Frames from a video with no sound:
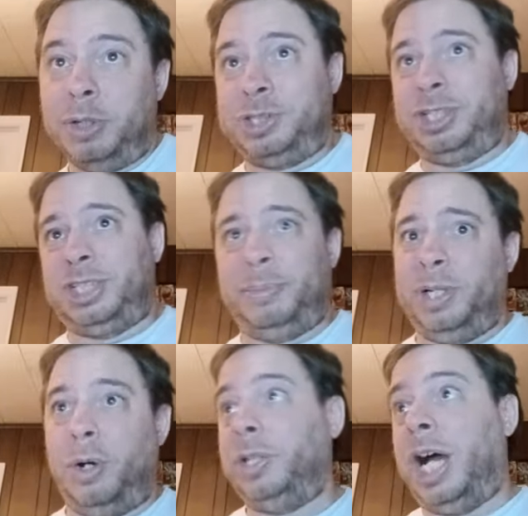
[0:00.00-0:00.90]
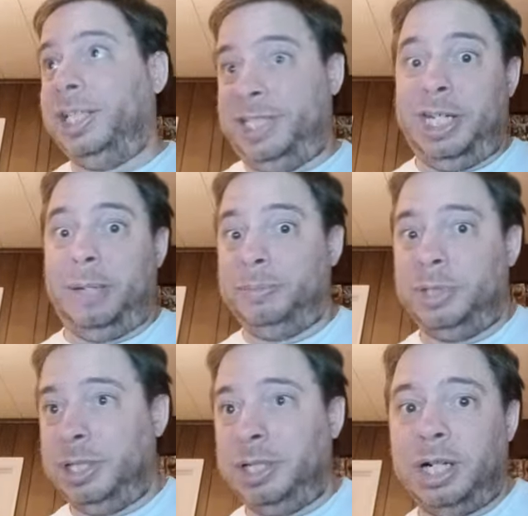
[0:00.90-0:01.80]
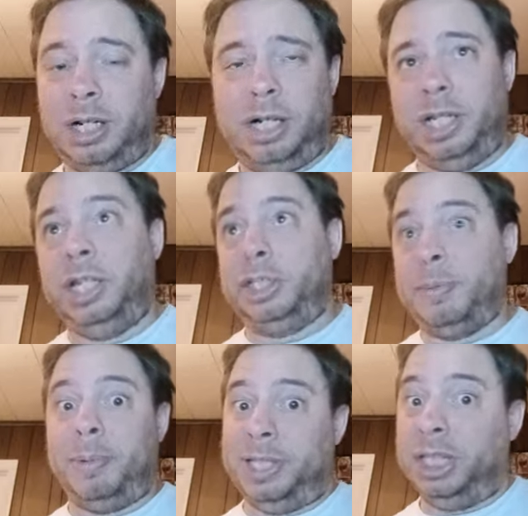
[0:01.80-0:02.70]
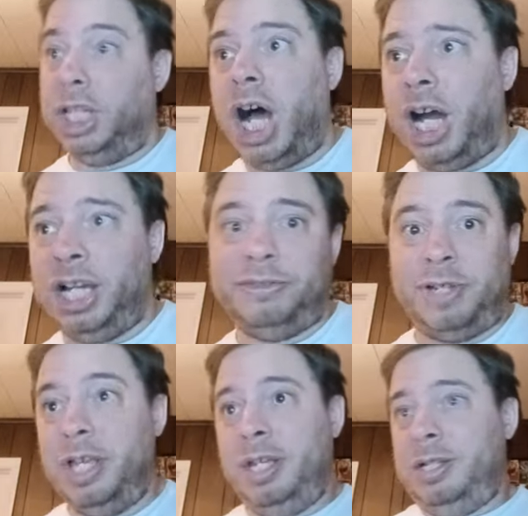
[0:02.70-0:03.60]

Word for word: which is going to be called ITM uh, in this moment live